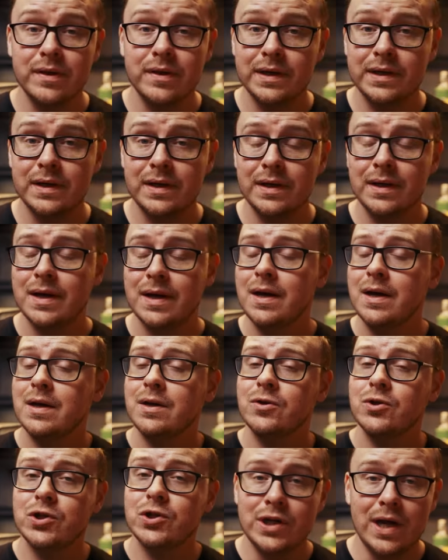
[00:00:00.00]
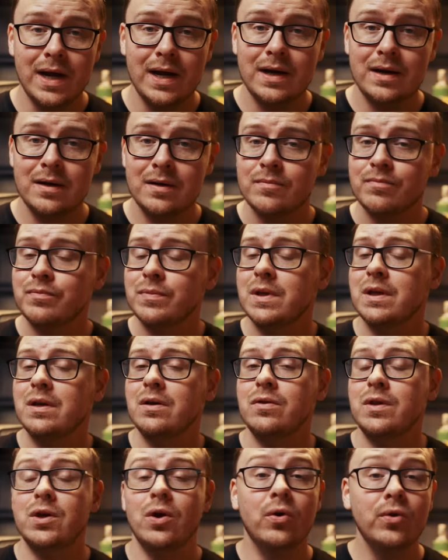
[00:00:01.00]
thinking, Shane,
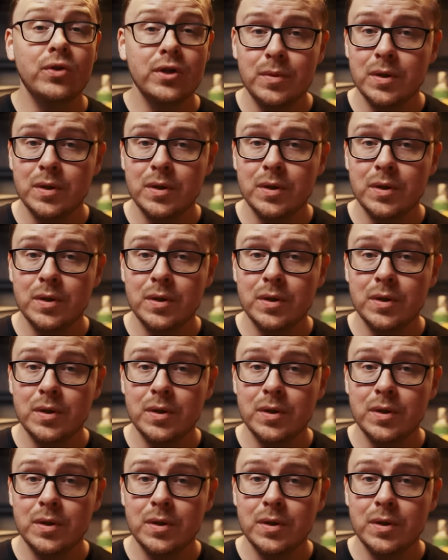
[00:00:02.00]
the only